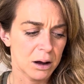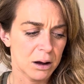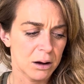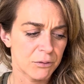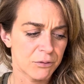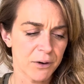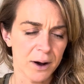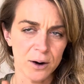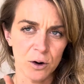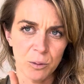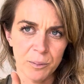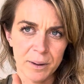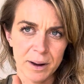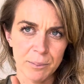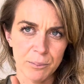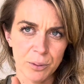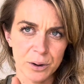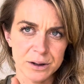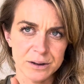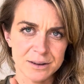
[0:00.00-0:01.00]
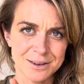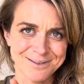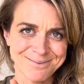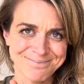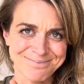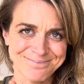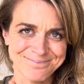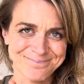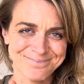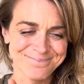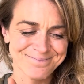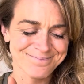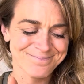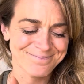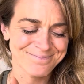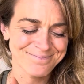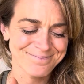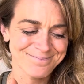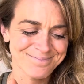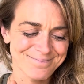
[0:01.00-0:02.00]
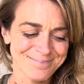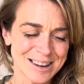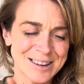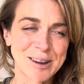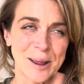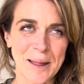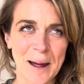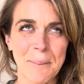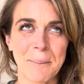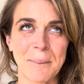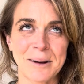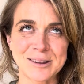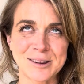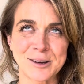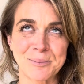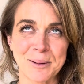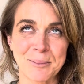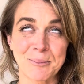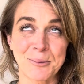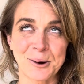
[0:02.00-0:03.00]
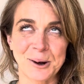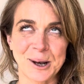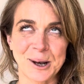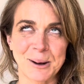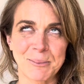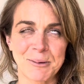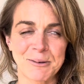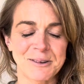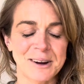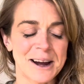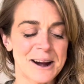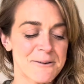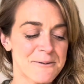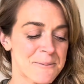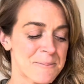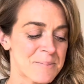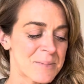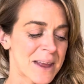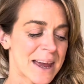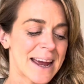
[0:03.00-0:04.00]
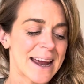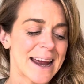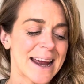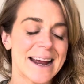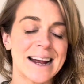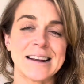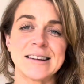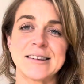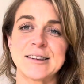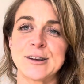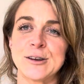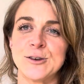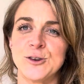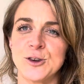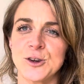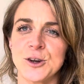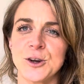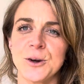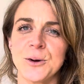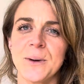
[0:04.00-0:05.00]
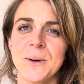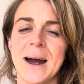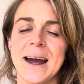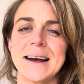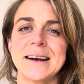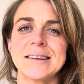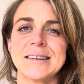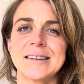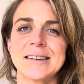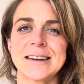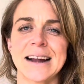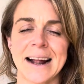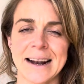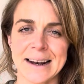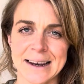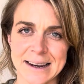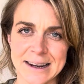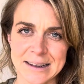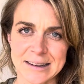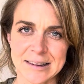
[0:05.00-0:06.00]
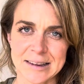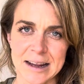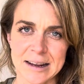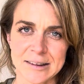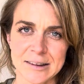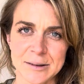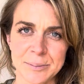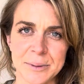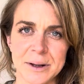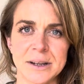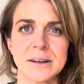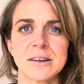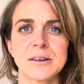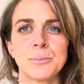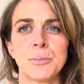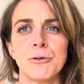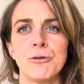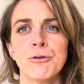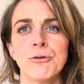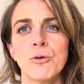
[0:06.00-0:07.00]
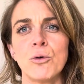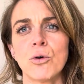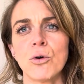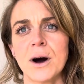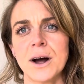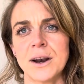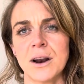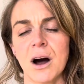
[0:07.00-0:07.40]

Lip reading: Final main point. So that must have been point number 5. is do a standing assessment before and